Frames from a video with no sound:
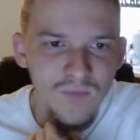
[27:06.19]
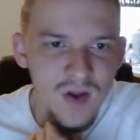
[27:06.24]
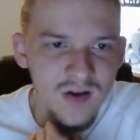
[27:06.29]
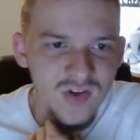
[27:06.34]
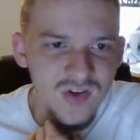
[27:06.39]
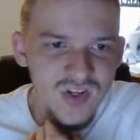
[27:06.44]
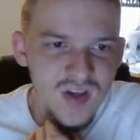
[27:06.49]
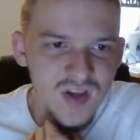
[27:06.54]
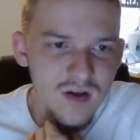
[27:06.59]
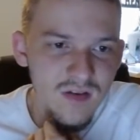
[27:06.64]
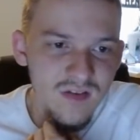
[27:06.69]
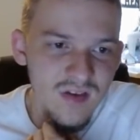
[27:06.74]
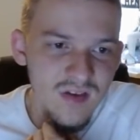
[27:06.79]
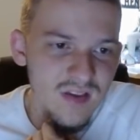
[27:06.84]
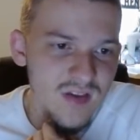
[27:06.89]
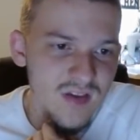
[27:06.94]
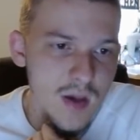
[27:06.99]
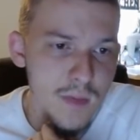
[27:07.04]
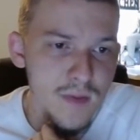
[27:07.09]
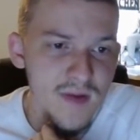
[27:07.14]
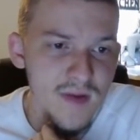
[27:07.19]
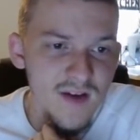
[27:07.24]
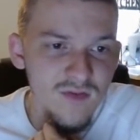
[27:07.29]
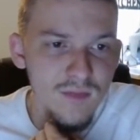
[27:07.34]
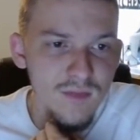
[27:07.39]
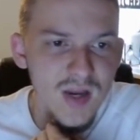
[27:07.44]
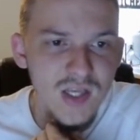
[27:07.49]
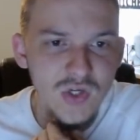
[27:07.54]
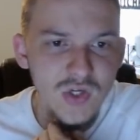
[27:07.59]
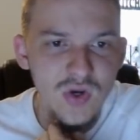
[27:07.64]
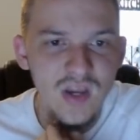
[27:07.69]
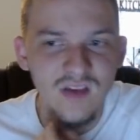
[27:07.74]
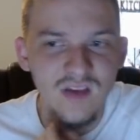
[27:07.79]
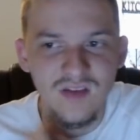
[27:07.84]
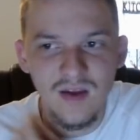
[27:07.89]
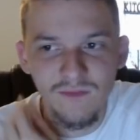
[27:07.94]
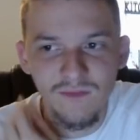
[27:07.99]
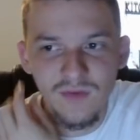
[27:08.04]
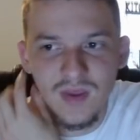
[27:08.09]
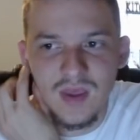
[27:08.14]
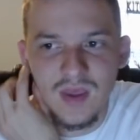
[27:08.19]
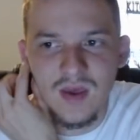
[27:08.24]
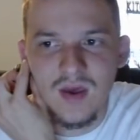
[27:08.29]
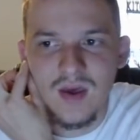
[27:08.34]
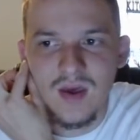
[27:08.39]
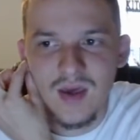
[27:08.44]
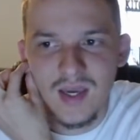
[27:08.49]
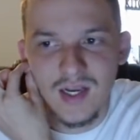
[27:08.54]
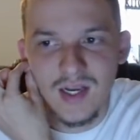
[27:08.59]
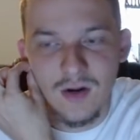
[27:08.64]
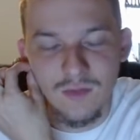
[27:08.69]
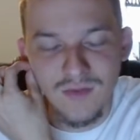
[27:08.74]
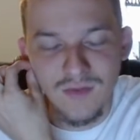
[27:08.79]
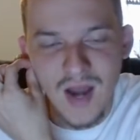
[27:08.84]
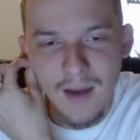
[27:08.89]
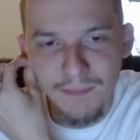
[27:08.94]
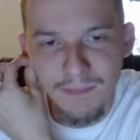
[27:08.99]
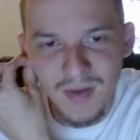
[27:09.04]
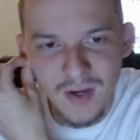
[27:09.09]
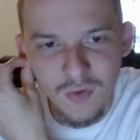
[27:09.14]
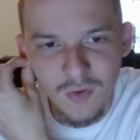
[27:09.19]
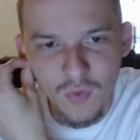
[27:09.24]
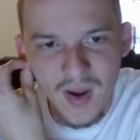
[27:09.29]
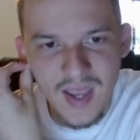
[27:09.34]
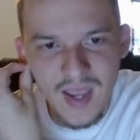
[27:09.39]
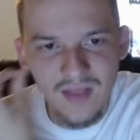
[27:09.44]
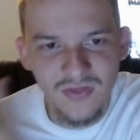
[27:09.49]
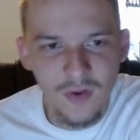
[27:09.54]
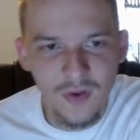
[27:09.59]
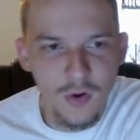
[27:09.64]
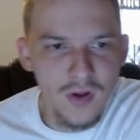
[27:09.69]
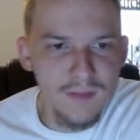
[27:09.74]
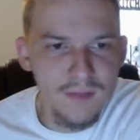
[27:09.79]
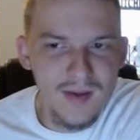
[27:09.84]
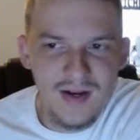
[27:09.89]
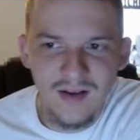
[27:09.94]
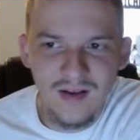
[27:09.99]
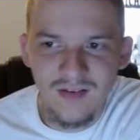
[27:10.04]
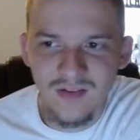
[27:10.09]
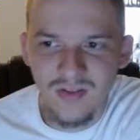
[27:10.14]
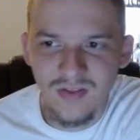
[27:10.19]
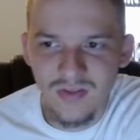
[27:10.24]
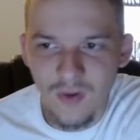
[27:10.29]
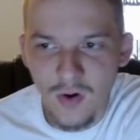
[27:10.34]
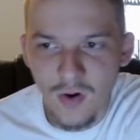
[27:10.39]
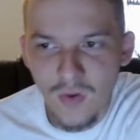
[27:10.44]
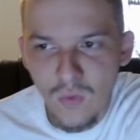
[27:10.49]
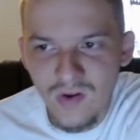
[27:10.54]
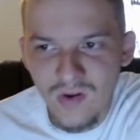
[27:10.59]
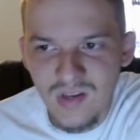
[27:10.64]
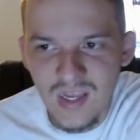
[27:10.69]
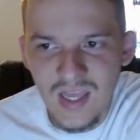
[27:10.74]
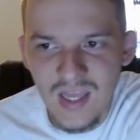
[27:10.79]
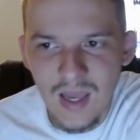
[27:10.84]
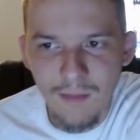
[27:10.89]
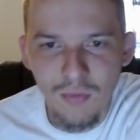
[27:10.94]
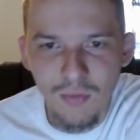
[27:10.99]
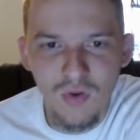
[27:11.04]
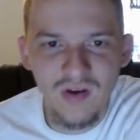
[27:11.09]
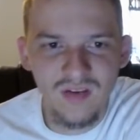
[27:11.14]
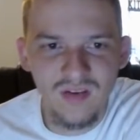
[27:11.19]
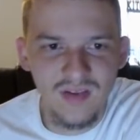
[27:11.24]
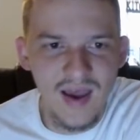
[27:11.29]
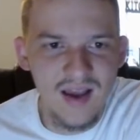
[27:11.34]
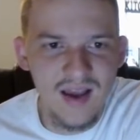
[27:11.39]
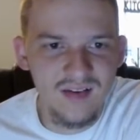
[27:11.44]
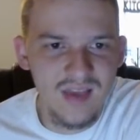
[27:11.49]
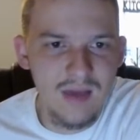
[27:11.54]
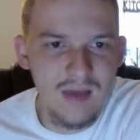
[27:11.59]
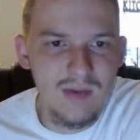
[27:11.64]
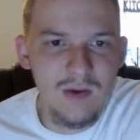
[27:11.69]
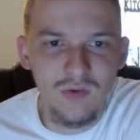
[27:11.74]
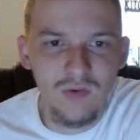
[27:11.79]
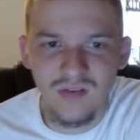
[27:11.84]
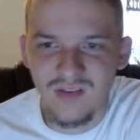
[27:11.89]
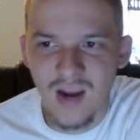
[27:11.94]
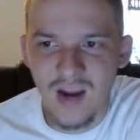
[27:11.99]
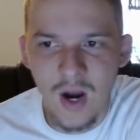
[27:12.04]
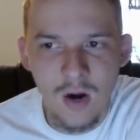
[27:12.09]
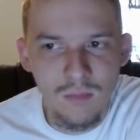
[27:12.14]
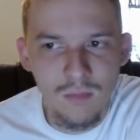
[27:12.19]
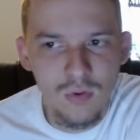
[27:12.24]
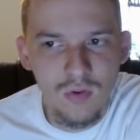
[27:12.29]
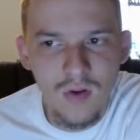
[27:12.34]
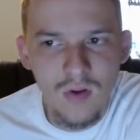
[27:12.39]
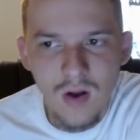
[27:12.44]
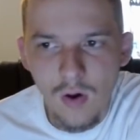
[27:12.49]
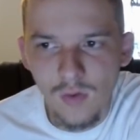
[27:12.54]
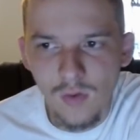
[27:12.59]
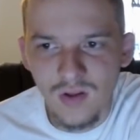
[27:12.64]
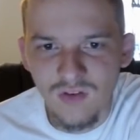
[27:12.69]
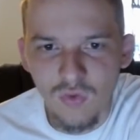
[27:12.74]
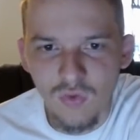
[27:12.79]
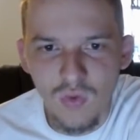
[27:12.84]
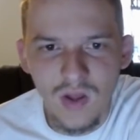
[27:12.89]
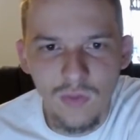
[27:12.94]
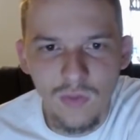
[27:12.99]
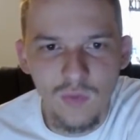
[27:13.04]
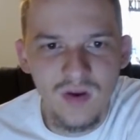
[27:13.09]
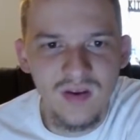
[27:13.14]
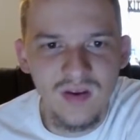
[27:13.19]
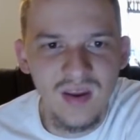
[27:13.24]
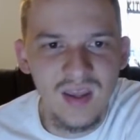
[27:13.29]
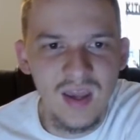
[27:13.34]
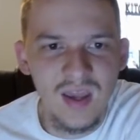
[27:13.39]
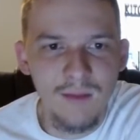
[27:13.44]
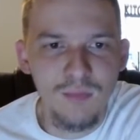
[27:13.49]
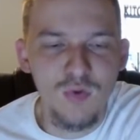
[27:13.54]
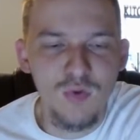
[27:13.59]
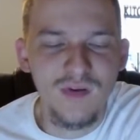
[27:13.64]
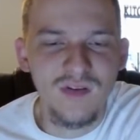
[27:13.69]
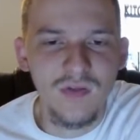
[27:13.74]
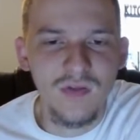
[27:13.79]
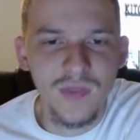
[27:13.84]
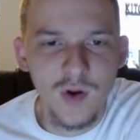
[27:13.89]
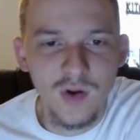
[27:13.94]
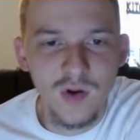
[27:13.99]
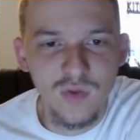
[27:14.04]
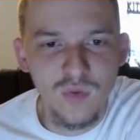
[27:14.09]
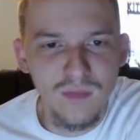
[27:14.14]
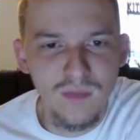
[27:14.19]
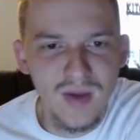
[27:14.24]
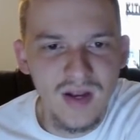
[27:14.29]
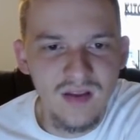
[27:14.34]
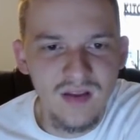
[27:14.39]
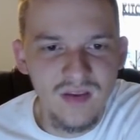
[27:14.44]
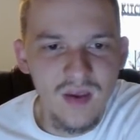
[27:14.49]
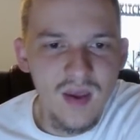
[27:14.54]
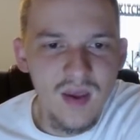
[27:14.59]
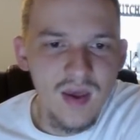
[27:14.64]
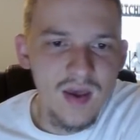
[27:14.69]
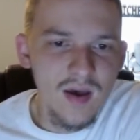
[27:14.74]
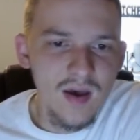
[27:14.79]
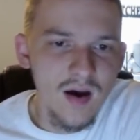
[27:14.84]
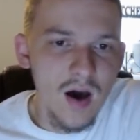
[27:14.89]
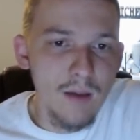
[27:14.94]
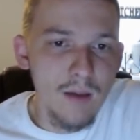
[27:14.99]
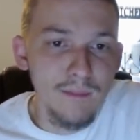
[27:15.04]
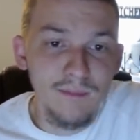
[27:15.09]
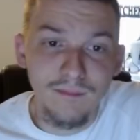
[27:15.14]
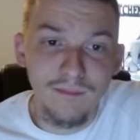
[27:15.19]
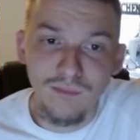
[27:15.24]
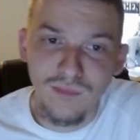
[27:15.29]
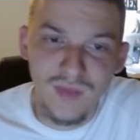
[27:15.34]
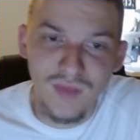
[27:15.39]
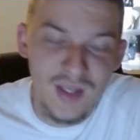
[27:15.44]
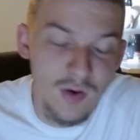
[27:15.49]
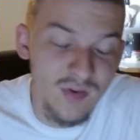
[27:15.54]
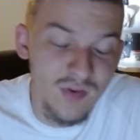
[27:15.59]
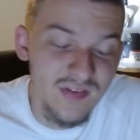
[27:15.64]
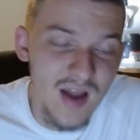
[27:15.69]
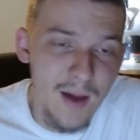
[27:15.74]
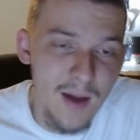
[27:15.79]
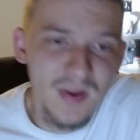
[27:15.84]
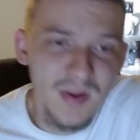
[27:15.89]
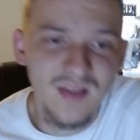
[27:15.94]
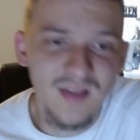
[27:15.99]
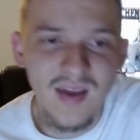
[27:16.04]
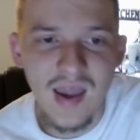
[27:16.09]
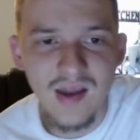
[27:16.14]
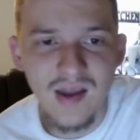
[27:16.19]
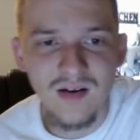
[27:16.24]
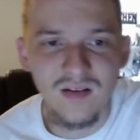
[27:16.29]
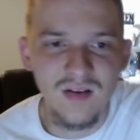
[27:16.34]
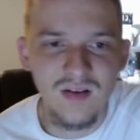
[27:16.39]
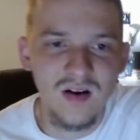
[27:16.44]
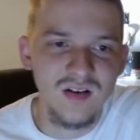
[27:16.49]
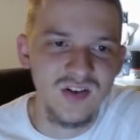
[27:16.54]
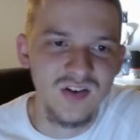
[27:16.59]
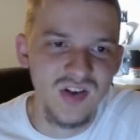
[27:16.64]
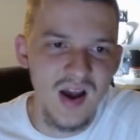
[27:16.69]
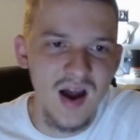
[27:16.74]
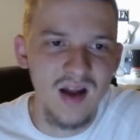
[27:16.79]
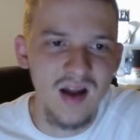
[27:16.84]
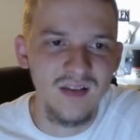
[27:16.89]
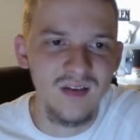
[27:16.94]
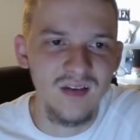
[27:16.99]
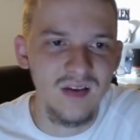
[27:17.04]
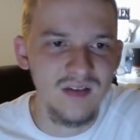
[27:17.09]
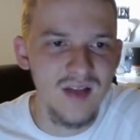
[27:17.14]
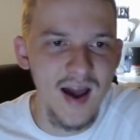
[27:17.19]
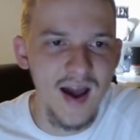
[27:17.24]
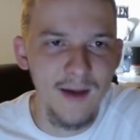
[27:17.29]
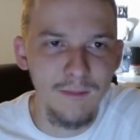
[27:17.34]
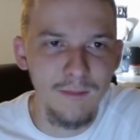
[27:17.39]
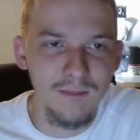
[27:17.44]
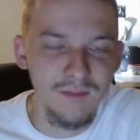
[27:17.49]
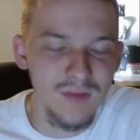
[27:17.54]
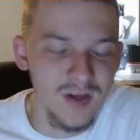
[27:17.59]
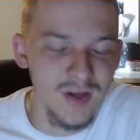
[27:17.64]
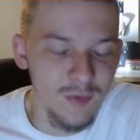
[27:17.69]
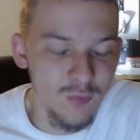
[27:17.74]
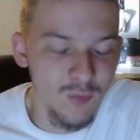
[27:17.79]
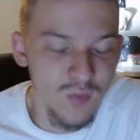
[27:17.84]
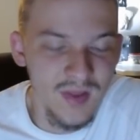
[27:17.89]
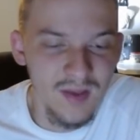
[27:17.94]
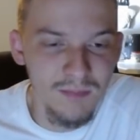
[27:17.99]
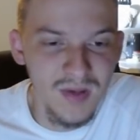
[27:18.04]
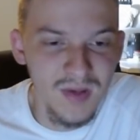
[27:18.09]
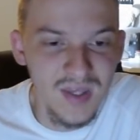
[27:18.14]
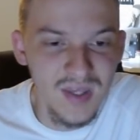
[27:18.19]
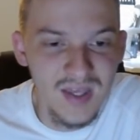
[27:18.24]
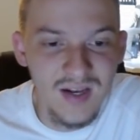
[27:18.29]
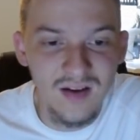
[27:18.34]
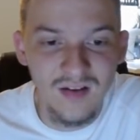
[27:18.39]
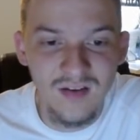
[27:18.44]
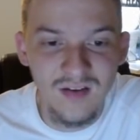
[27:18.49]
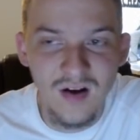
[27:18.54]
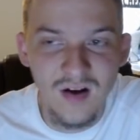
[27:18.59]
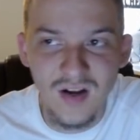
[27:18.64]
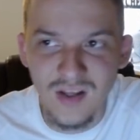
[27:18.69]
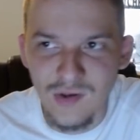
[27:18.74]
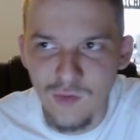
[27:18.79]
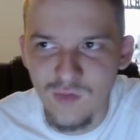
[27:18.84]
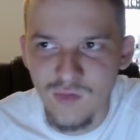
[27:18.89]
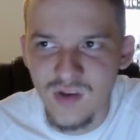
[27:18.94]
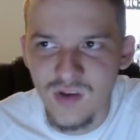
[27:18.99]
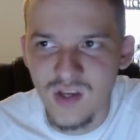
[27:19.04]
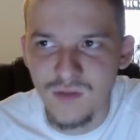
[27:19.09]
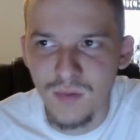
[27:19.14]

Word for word: Uh, just since coming back from injury, he's definitely you know not been great. 30 minutes, 31 DK points last game. He was terrible. Only 23 DK points in 33 minutes. Um, you know he's not been taking a ton of shots. He's not you know really been getting a ton of usage.